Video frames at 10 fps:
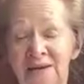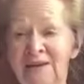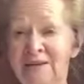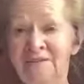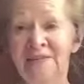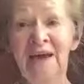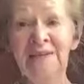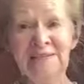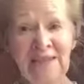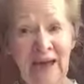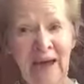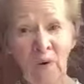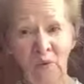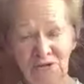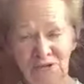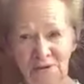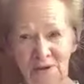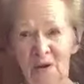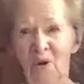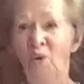And if that's out
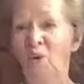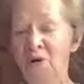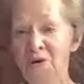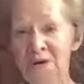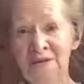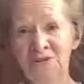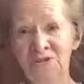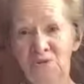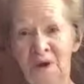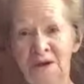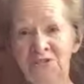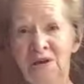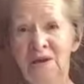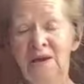or in too much,